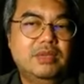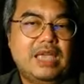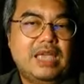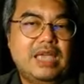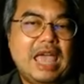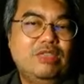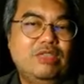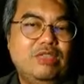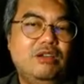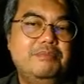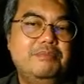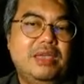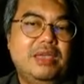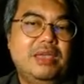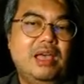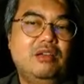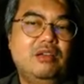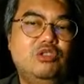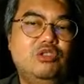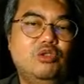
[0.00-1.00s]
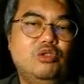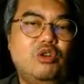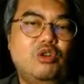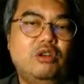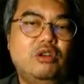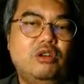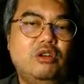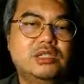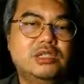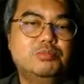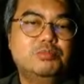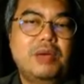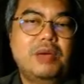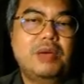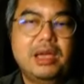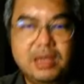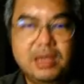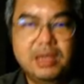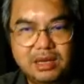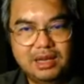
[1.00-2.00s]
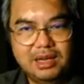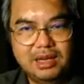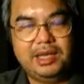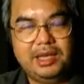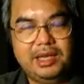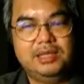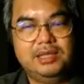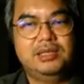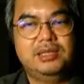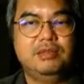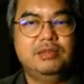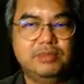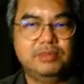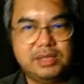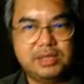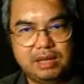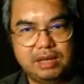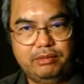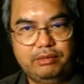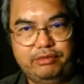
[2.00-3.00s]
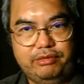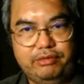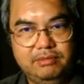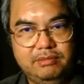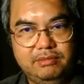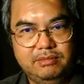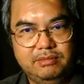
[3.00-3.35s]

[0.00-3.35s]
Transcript: cannot be held to conspire against himself.